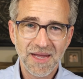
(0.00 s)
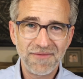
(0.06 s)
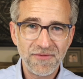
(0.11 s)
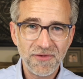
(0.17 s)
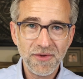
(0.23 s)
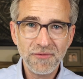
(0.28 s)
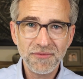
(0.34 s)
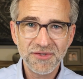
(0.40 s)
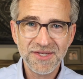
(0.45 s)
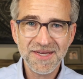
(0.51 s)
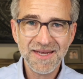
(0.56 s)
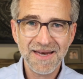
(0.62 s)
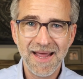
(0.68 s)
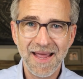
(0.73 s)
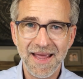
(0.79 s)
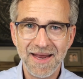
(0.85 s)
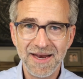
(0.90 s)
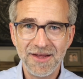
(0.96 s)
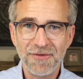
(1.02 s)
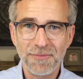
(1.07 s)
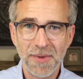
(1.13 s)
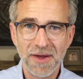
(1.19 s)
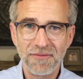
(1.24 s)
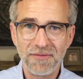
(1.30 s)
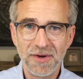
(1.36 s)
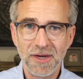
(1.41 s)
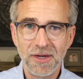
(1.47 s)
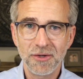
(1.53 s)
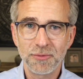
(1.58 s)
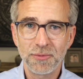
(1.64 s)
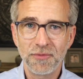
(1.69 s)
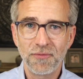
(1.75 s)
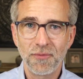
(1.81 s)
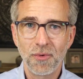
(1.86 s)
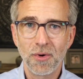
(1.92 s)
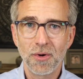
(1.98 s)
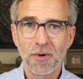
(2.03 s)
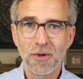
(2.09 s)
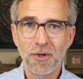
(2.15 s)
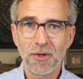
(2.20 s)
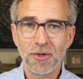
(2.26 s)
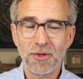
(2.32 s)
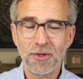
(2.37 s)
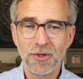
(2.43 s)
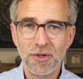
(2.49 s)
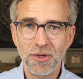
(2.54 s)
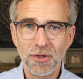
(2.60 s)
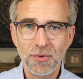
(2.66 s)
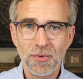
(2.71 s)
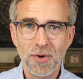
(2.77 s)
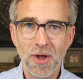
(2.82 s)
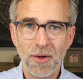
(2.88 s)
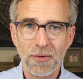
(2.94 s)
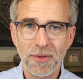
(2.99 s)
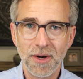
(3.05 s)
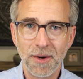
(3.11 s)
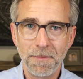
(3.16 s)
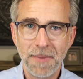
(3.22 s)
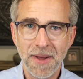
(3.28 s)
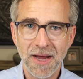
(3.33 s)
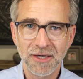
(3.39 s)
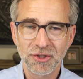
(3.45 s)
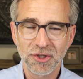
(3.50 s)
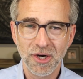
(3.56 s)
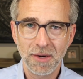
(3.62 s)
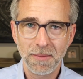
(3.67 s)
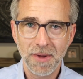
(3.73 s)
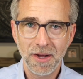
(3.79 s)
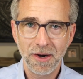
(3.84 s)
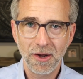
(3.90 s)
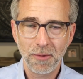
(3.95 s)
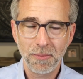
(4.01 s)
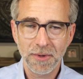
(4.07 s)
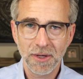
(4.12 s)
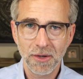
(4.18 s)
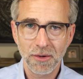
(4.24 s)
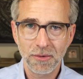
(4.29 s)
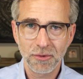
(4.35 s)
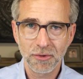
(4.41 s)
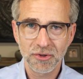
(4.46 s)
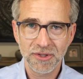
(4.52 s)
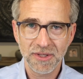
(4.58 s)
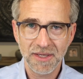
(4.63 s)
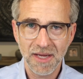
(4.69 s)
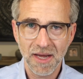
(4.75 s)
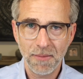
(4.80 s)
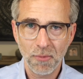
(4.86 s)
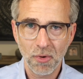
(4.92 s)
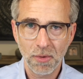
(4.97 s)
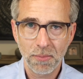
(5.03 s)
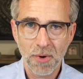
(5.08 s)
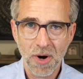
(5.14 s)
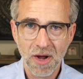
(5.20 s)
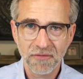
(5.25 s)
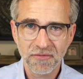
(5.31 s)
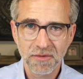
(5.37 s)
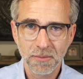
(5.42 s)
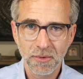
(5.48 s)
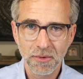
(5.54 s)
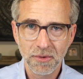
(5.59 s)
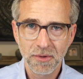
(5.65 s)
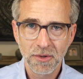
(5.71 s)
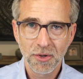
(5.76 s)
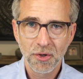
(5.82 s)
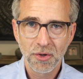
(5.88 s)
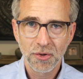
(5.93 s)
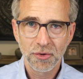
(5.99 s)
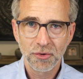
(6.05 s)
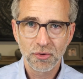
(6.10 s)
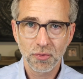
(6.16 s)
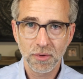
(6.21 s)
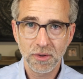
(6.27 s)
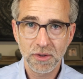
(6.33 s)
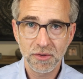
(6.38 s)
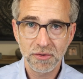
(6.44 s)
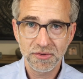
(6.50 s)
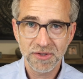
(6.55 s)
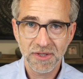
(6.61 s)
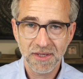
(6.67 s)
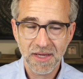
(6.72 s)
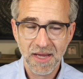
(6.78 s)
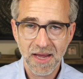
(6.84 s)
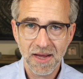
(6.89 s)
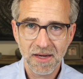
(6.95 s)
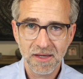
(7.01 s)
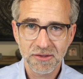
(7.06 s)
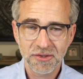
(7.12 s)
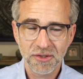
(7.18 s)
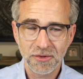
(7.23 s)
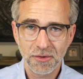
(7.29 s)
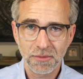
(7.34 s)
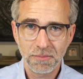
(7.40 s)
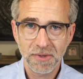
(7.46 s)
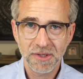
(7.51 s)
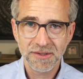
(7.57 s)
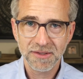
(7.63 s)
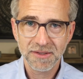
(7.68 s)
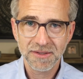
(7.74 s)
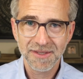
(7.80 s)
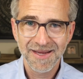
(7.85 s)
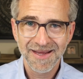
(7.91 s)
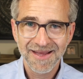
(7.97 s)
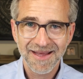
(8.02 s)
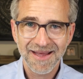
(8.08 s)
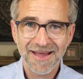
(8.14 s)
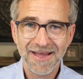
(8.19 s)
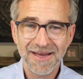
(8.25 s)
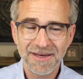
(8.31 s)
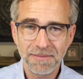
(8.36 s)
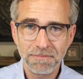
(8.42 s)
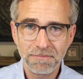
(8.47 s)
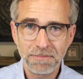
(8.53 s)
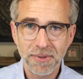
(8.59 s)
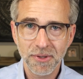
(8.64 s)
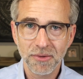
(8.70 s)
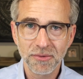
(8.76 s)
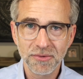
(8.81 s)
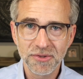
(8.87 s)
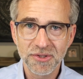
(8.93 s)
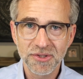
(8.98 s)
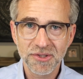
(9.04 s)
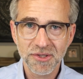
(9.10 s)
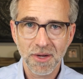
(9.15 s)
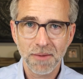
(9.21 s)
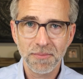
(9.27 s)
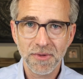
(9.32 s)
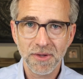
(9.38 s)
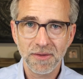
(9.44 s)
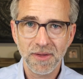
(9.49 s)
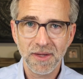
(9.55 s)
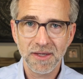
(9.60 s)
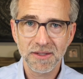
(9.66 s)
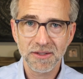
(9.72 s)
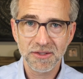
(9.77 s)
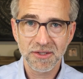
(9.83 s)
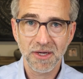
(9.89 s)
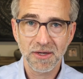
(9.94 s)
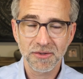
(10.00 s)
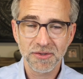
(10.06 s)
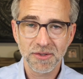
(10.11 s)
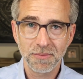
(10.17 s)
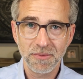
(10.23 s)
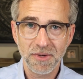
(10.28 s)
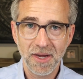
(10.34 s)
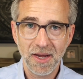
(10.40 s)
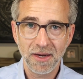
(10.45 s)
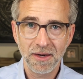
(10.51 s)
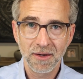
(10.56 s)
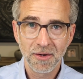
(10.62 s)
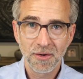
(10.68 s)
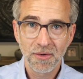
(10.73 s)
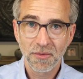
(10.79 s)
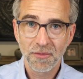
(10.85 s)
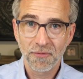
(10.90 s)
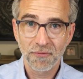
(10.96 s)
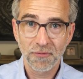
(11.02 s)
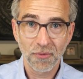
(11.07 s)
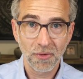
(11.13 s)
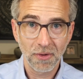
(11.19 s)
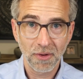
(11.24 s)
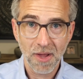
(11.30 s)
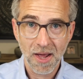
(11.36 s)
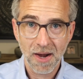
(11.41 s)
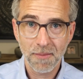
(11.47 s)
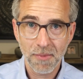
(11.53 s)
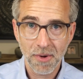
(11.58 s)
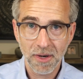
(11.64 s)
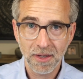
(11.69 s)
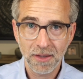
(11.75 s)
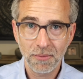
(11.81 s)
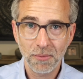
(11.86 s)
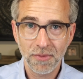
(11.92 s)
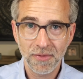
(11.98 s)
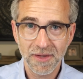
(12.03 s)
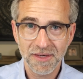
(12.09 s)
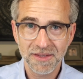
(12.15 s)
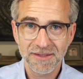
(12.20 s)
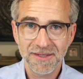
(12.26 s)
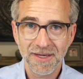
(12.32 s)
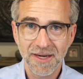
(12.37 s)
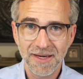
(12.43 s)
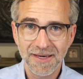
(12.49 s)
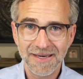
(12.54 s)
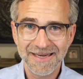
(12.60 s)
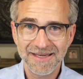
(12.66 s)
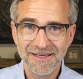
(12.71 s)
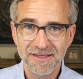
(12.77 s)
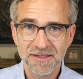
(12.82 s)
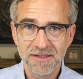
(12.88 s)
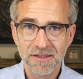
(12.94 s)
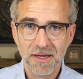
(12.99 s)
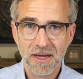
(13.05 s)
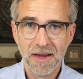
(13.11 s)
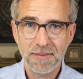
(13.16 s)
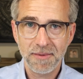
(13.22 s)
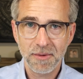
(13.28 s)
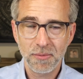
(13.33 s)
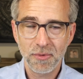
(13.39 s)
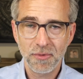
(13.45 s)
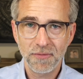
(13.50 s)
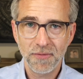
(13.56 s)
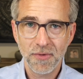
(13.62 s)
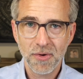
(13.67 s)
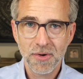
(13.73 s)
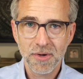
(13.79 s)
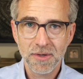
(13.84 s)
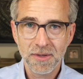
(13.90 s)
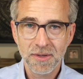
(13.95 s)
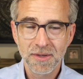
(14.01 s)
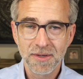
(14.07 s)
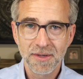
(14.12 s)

If you've seen any of my videos before, you know that I'm passionate about helping owners to get more profitable, to reduce the chaos in their business, and to build something they can sell someday for a lot of money when they decide it's time to move on